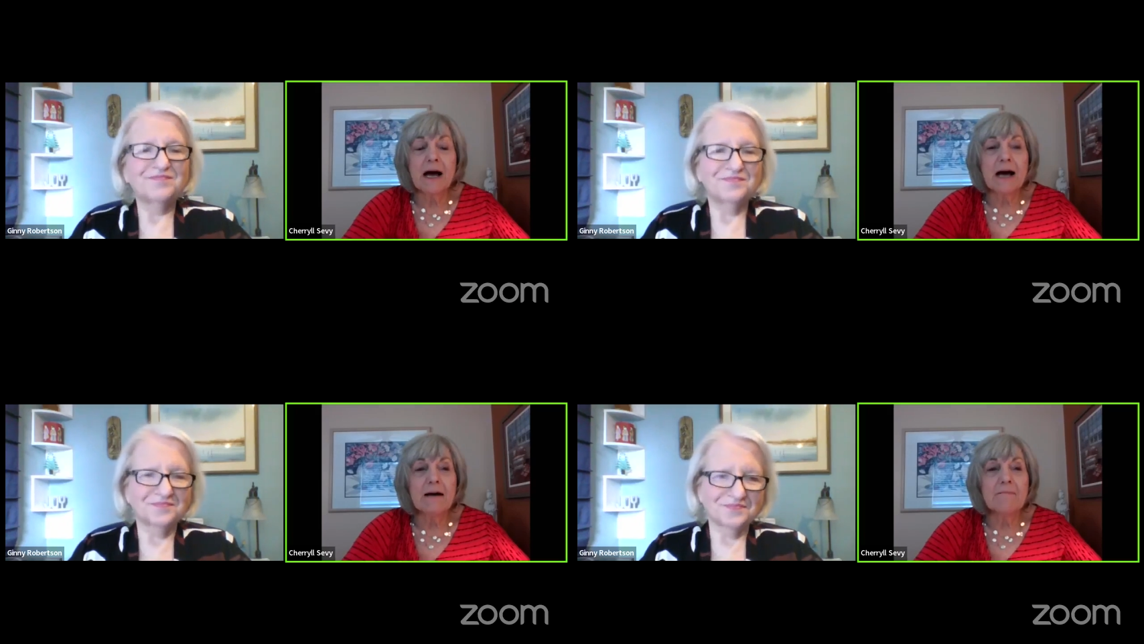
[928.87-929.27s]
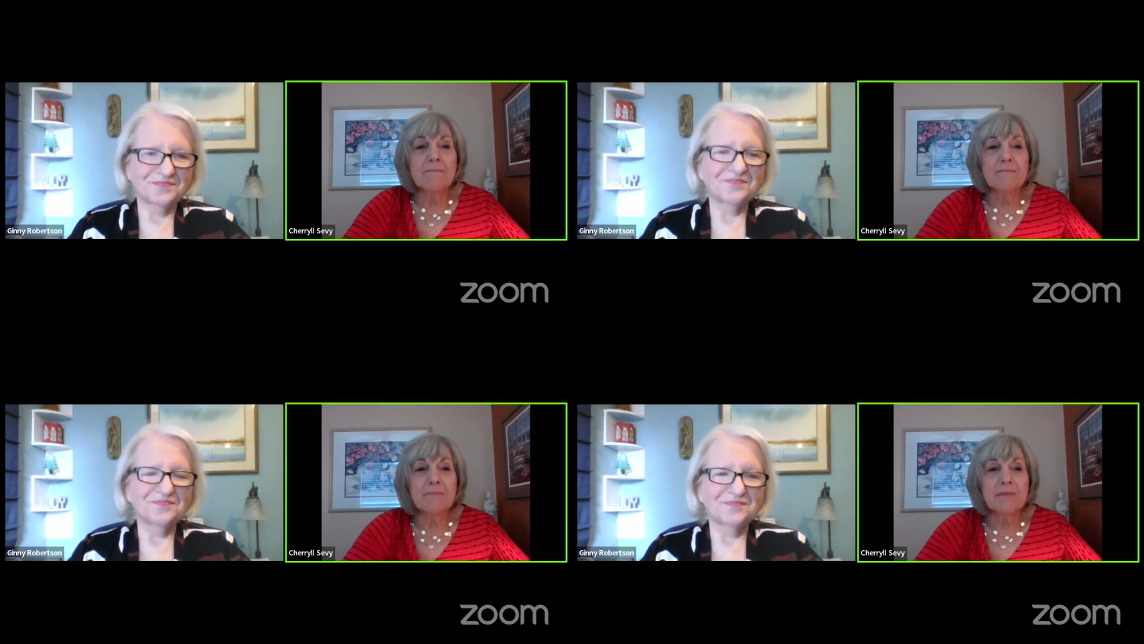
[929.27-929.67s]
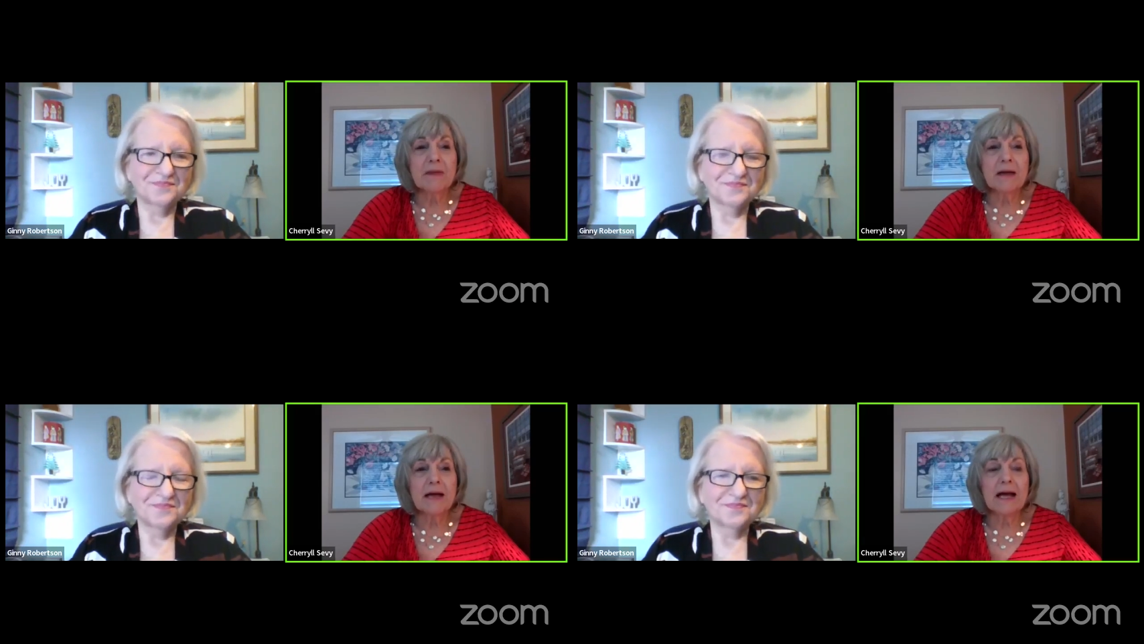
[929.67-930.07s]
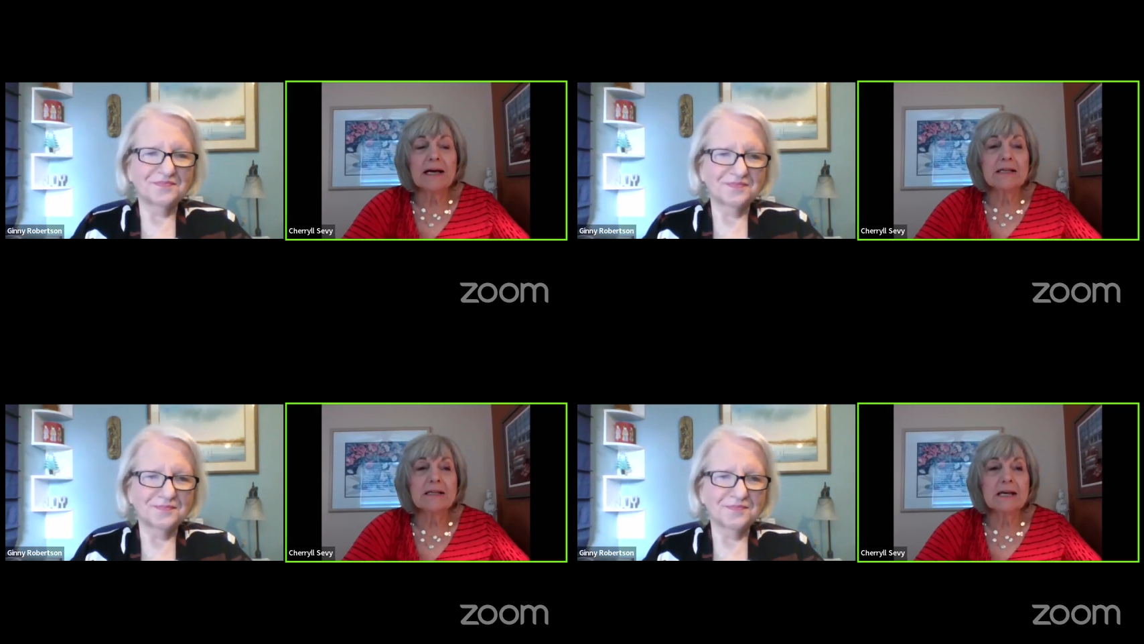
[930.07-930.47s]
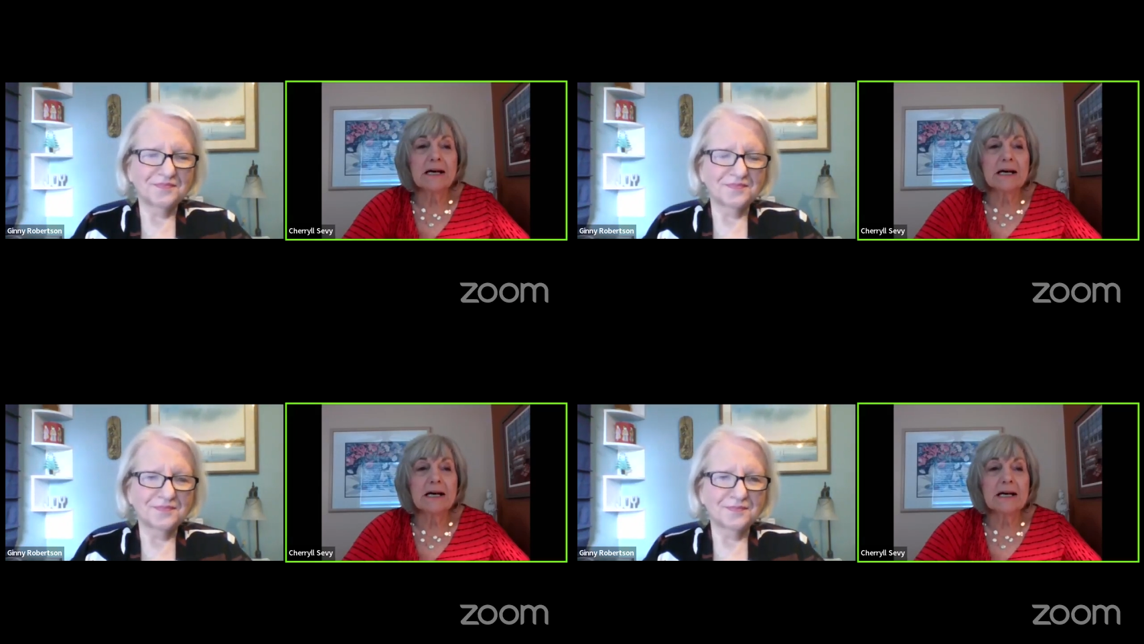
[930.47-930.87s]
Speaker 1: Um, and
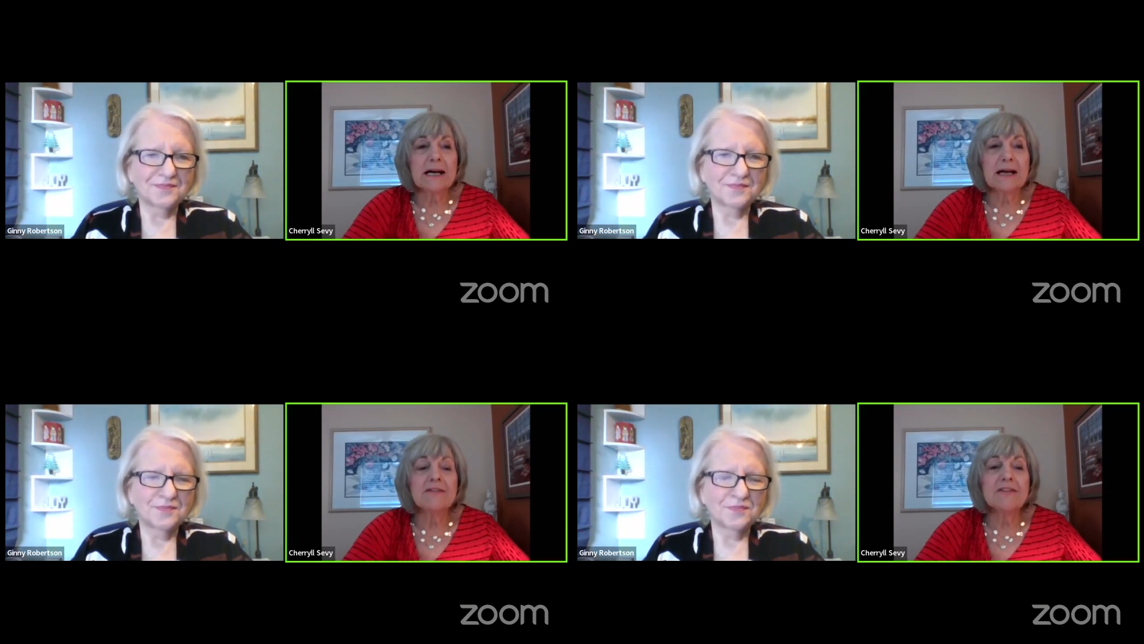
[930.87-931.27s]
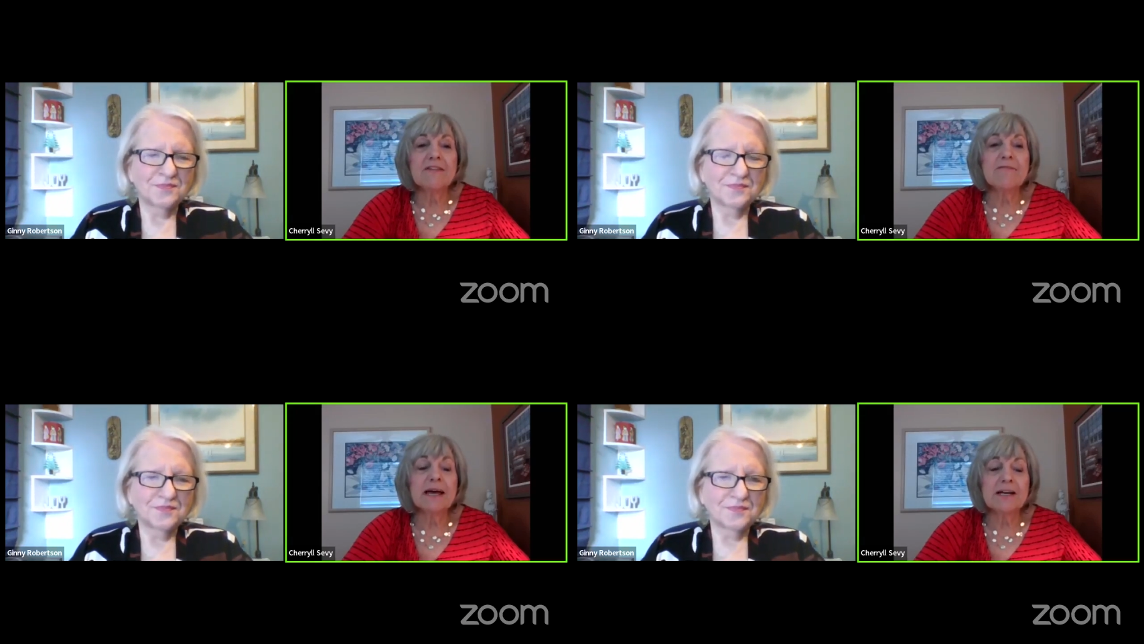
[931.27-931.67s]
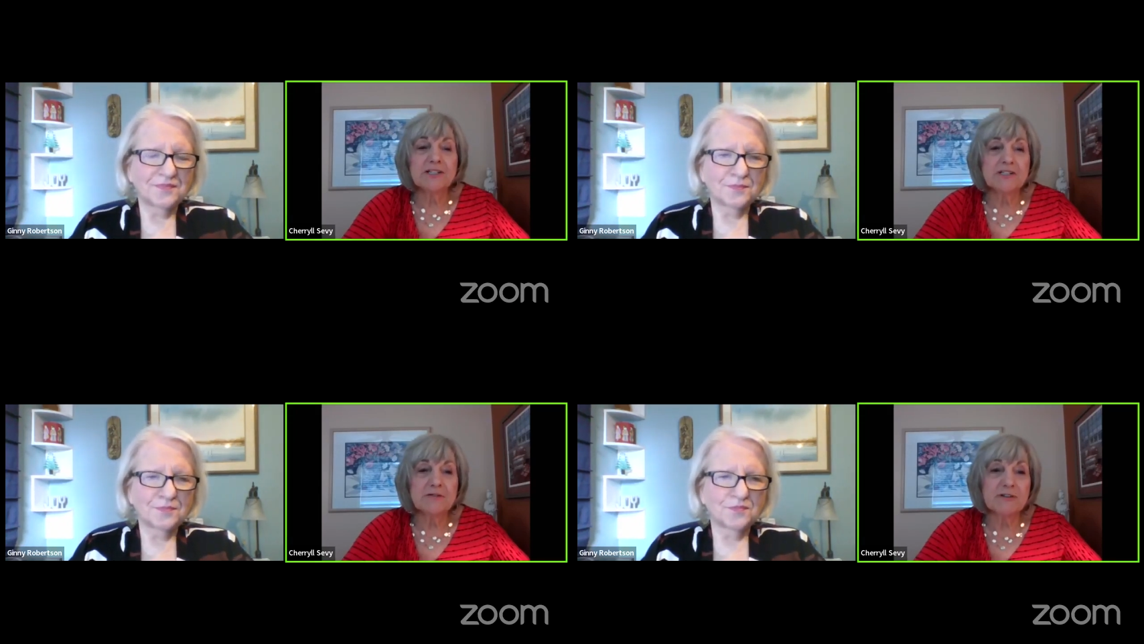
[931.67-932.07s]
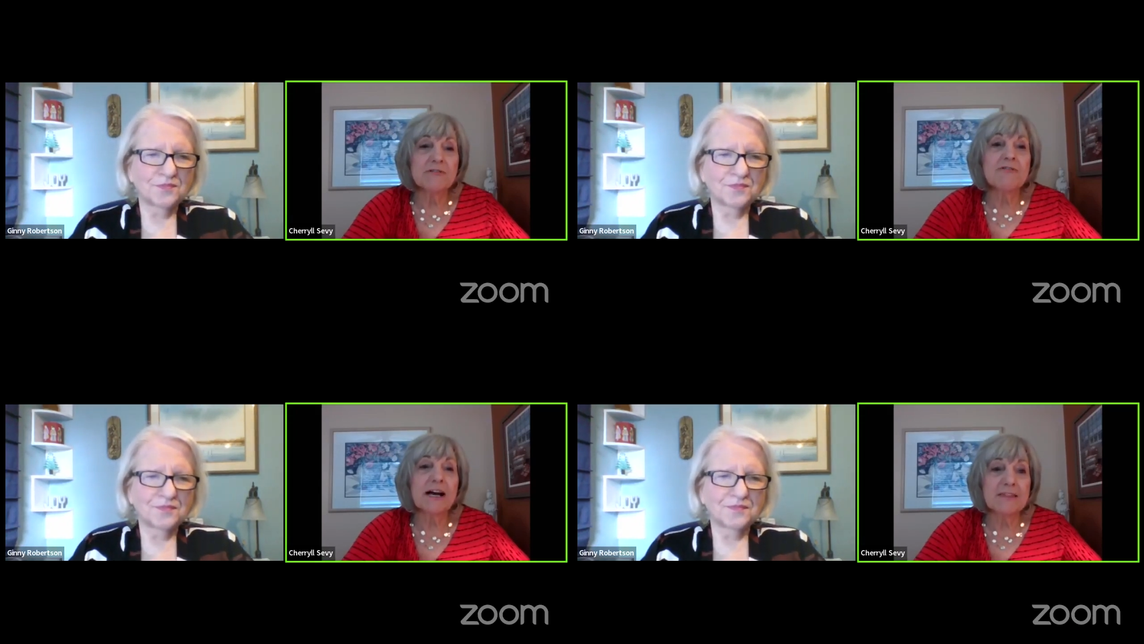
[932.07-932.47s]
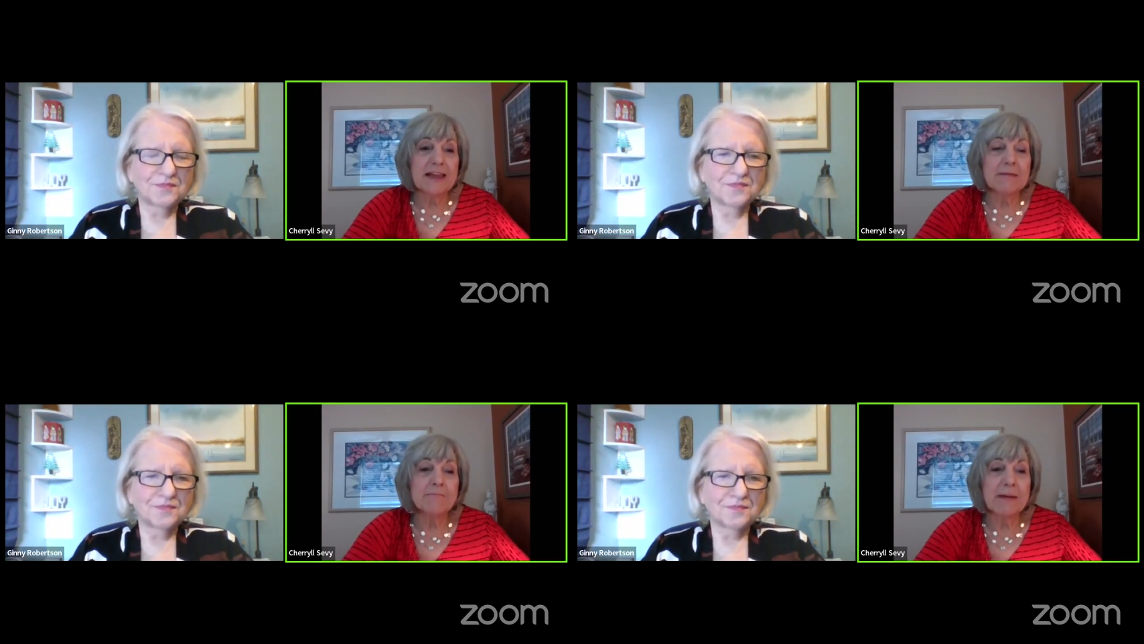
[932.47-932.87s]
uh, and they've managed to, to find that